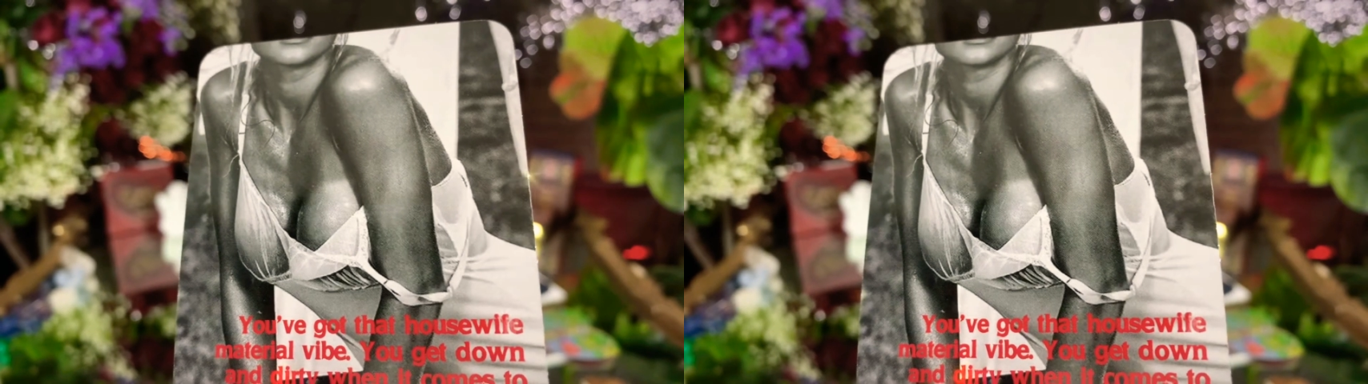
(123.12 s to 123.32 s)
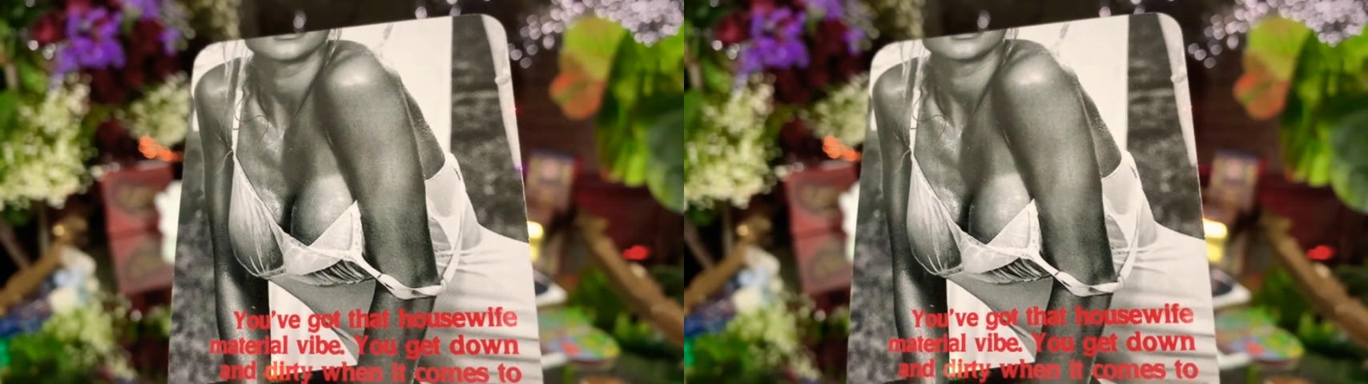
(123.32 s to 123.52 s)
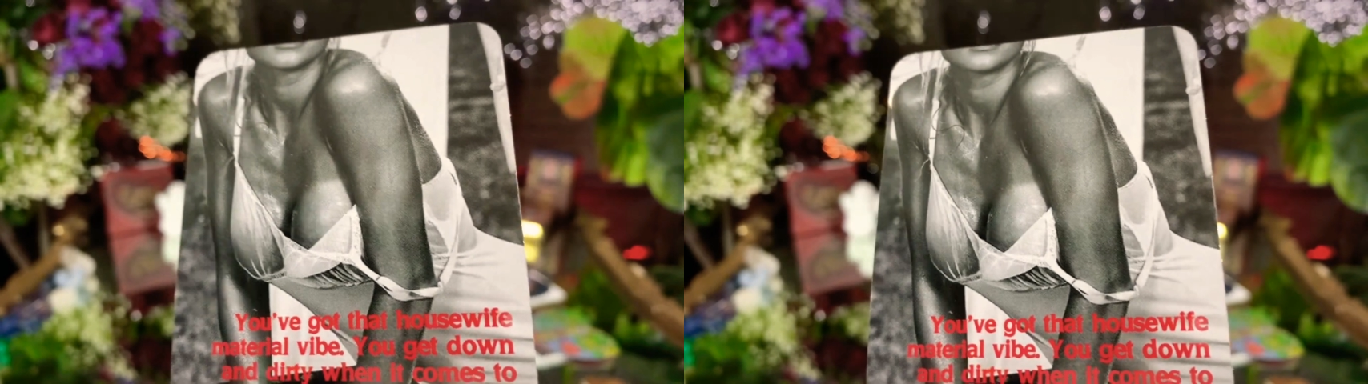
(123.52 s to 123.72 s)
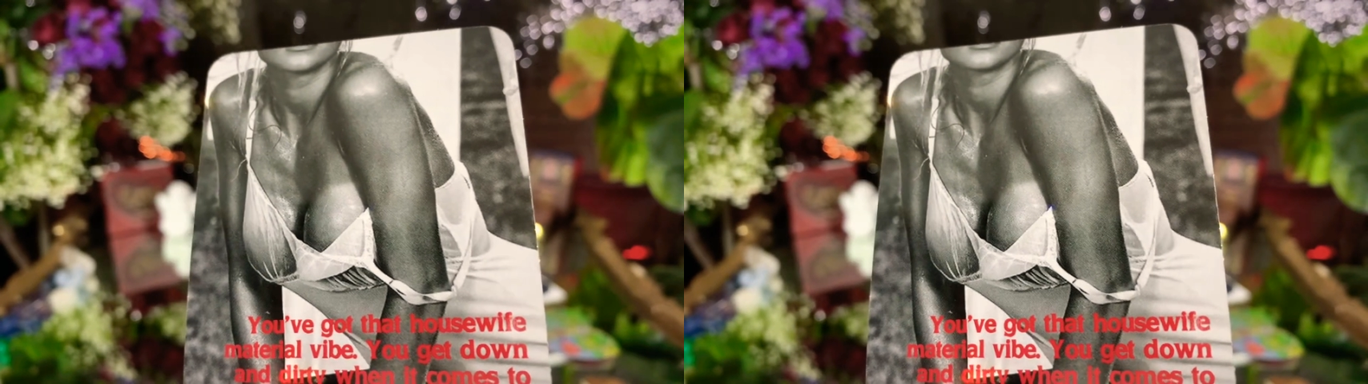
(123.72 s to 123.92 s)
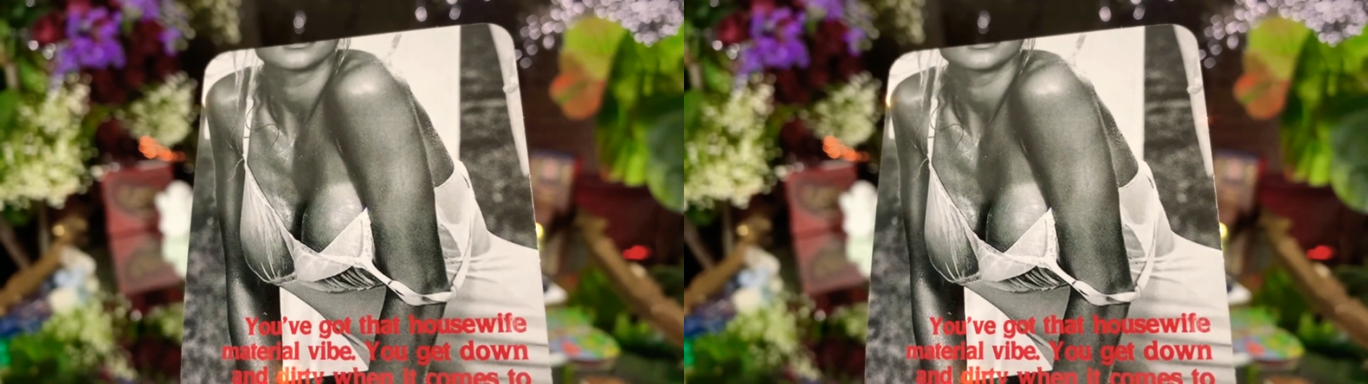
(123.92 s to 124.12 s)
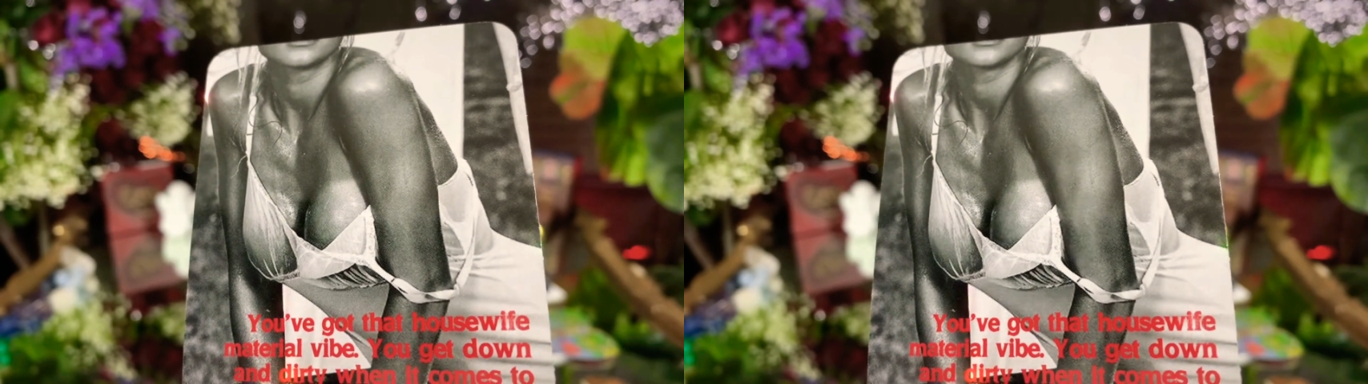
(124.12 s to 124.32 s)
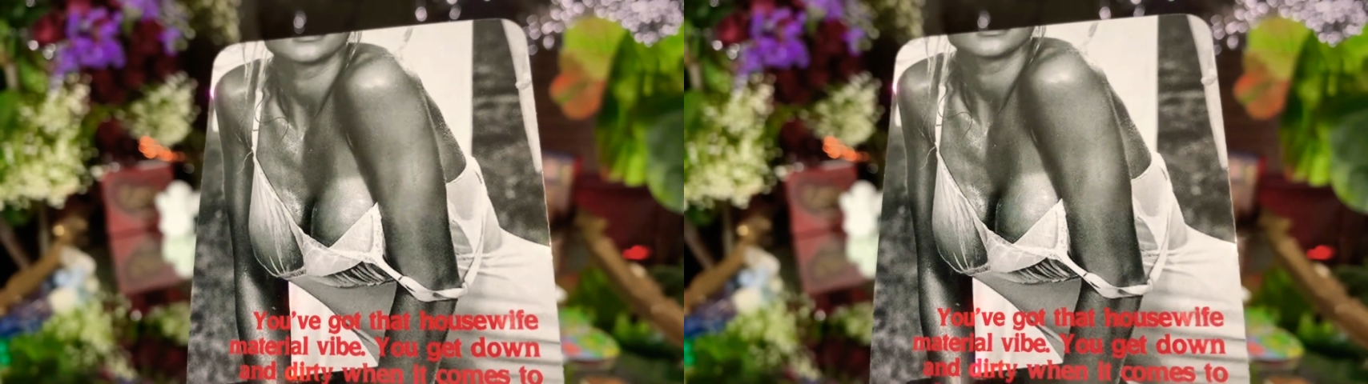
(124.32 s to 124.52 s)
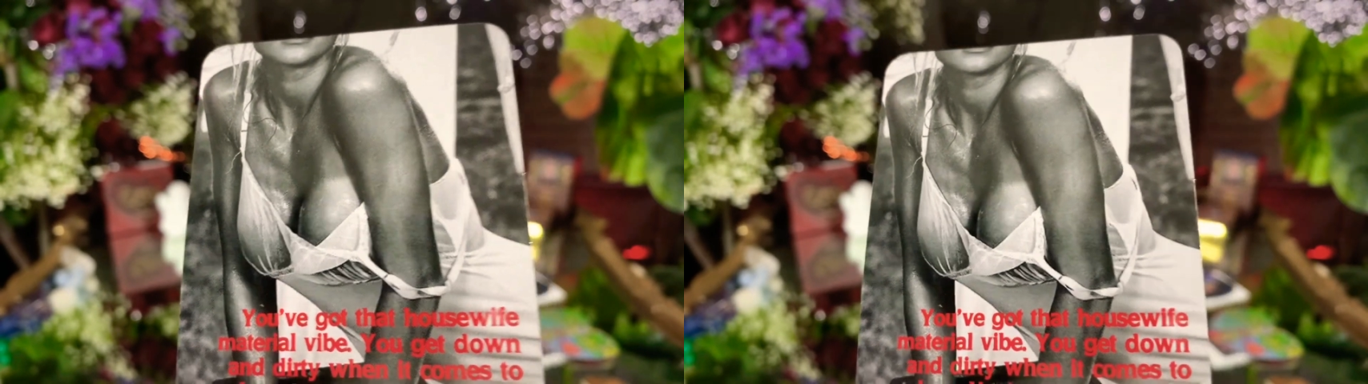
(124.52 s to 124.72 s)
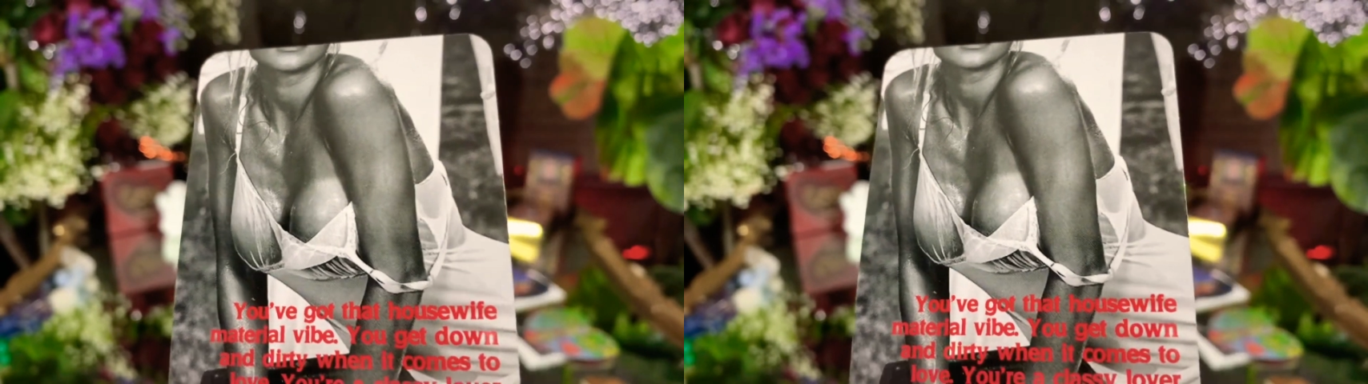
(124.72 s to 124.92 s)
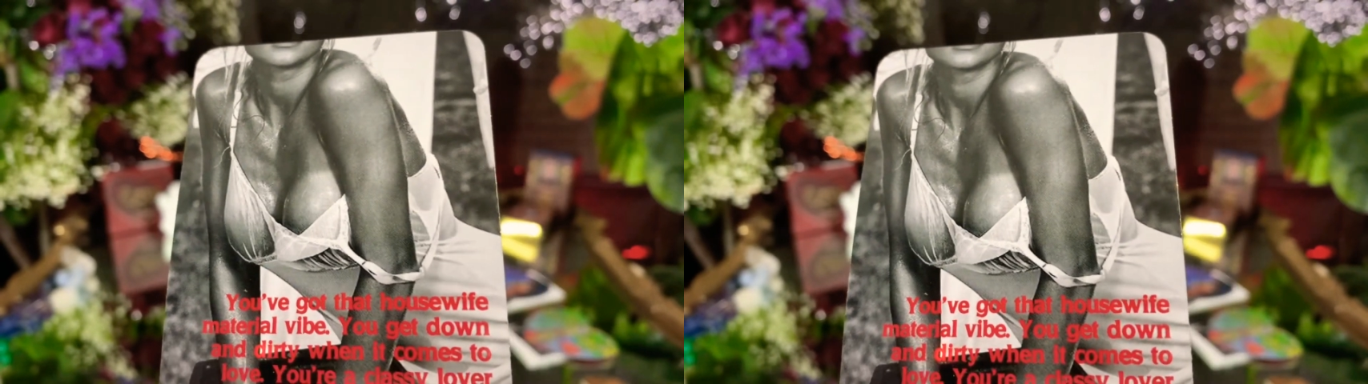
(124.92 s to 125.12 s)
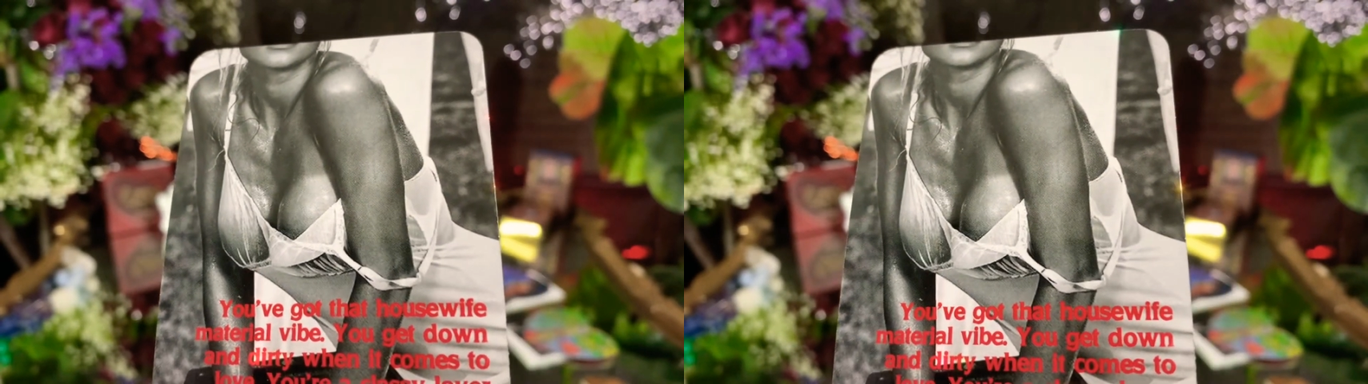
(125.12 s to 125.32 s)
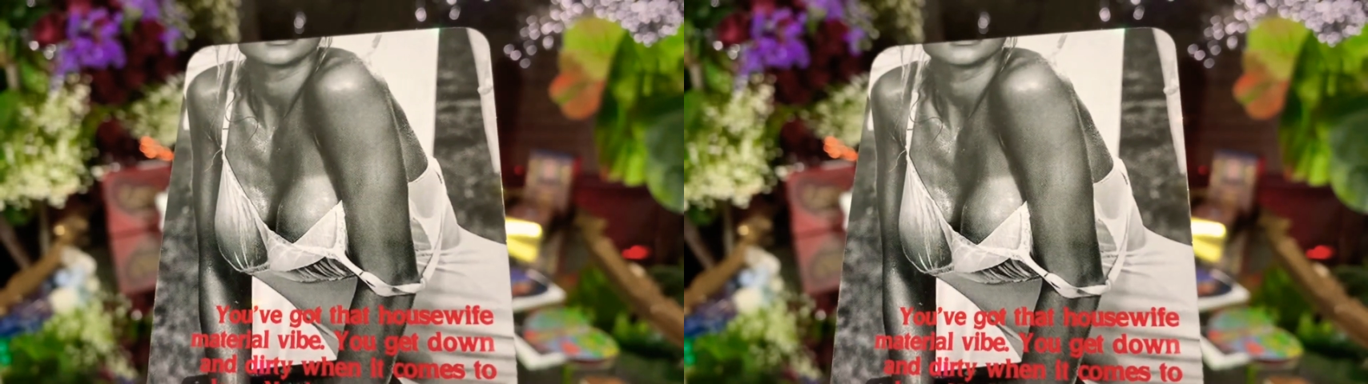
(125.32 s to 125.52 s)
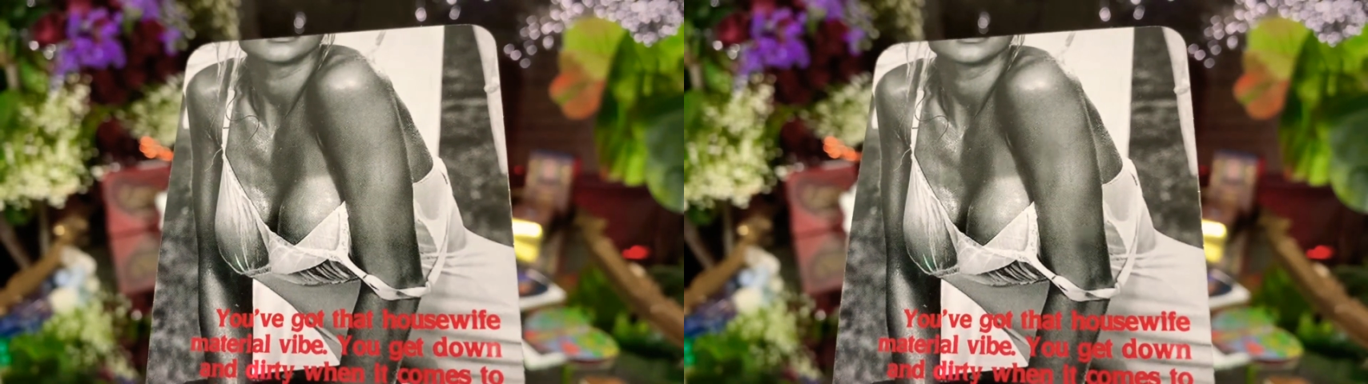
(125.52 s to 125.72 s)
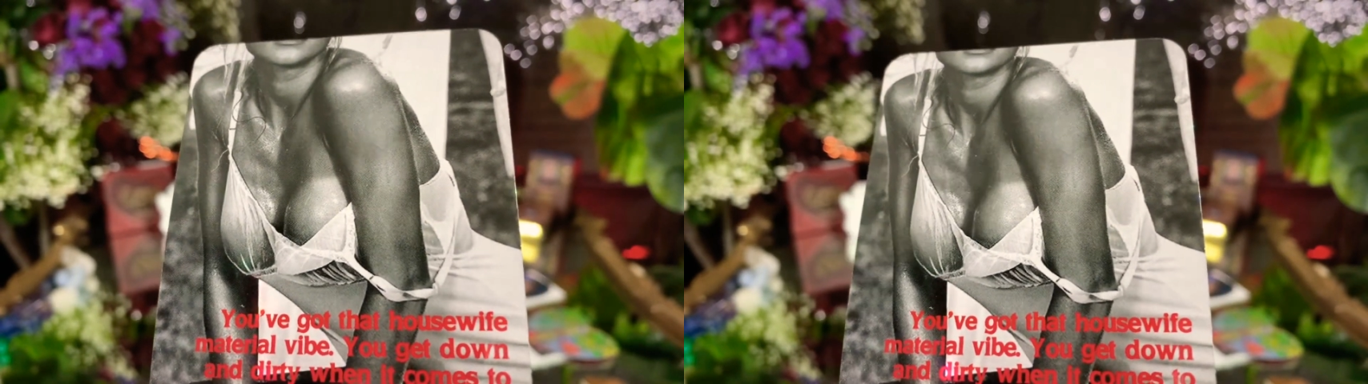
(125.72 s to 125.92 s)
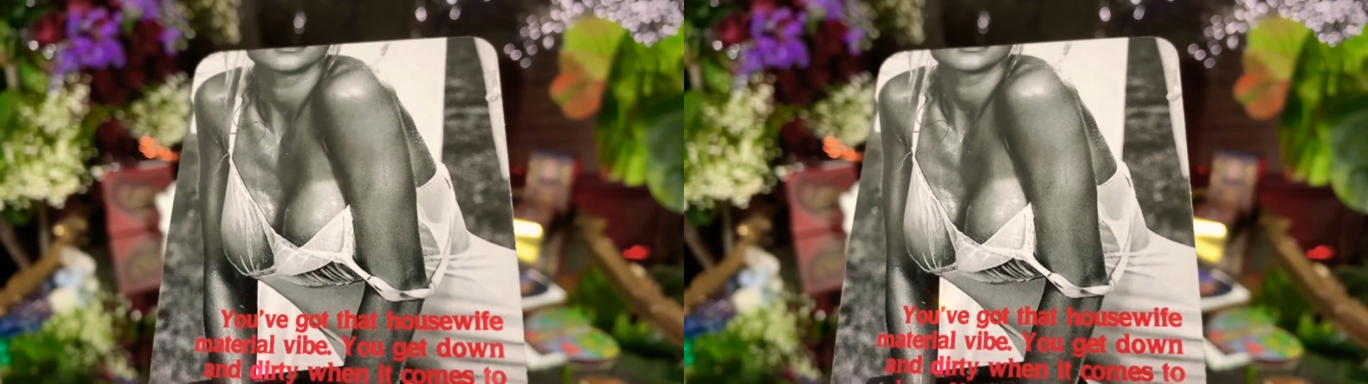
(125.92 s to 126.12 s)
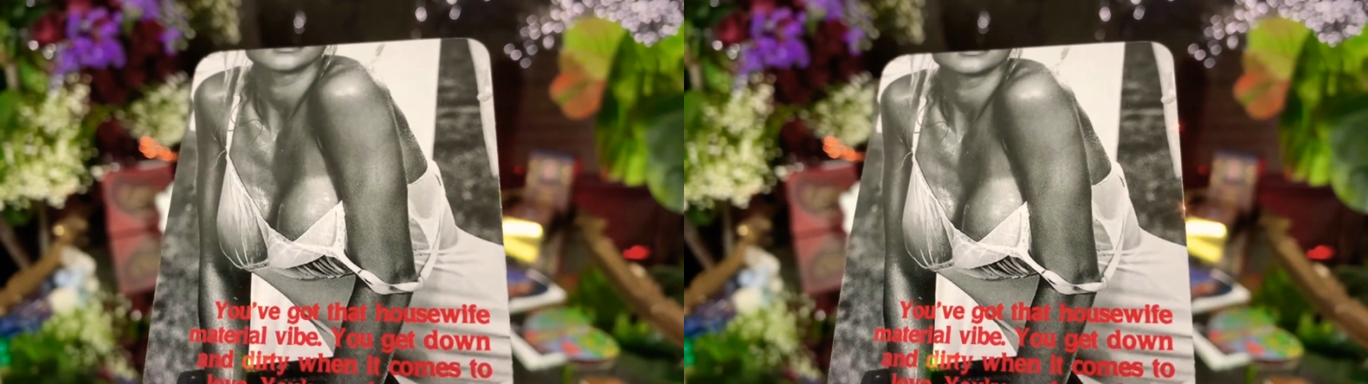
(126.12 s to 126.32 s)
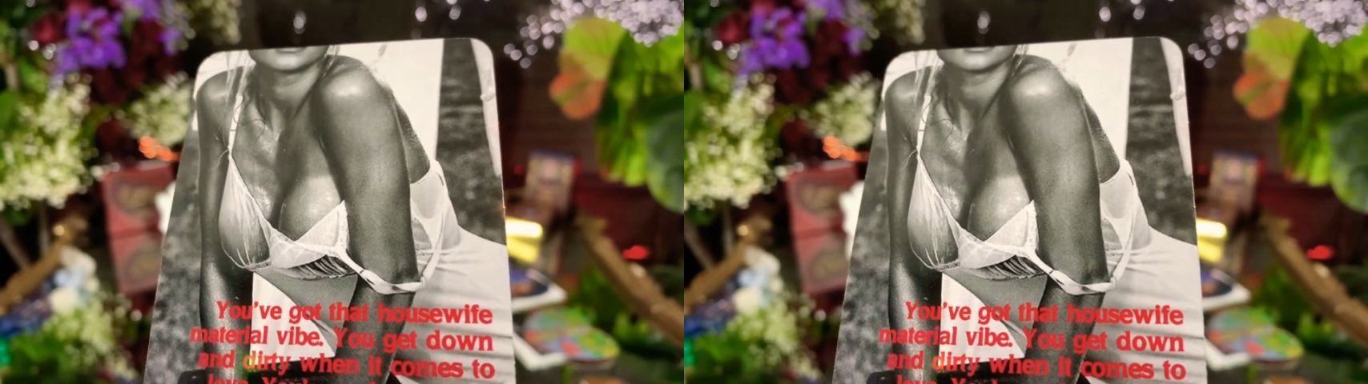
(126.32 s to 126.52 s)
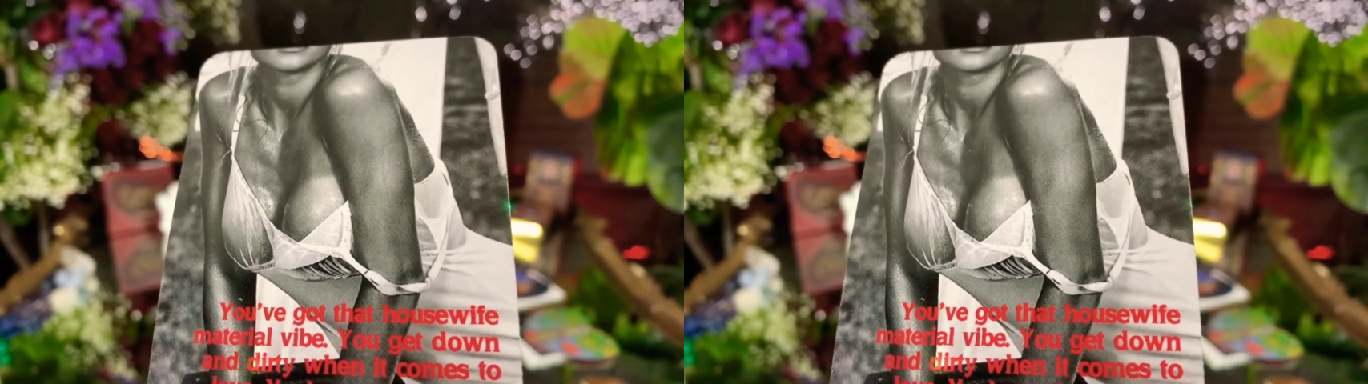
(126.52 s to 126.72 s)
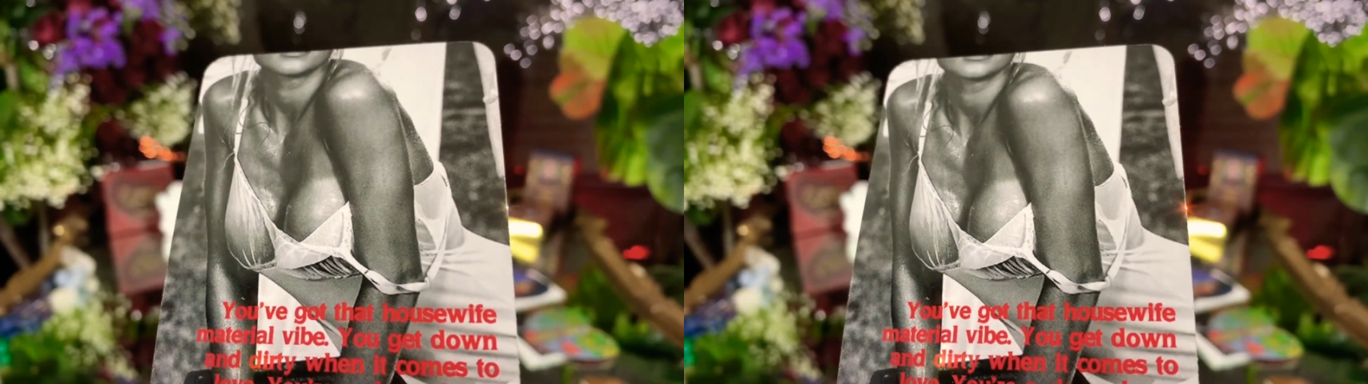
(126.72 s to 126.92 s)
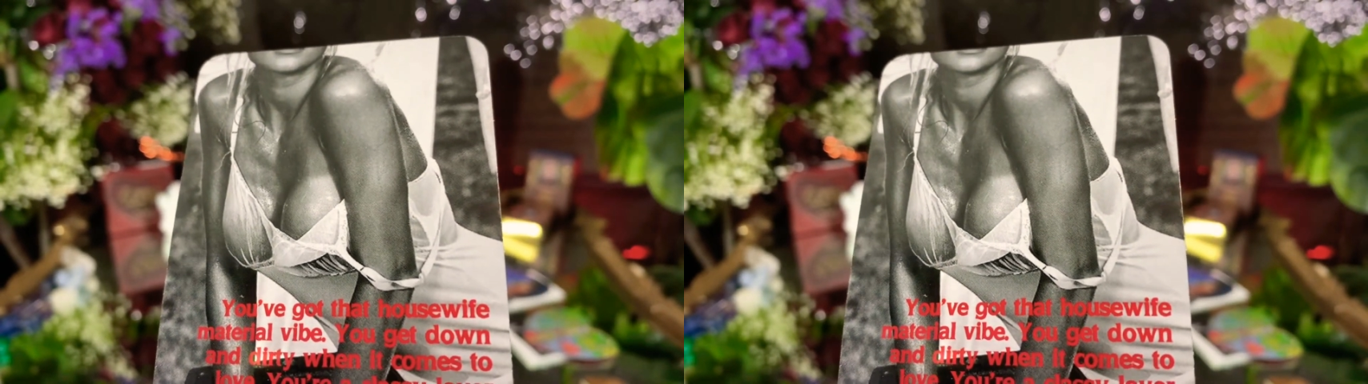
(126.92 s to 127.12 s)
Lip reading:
No face is visible, so there are no lips to read.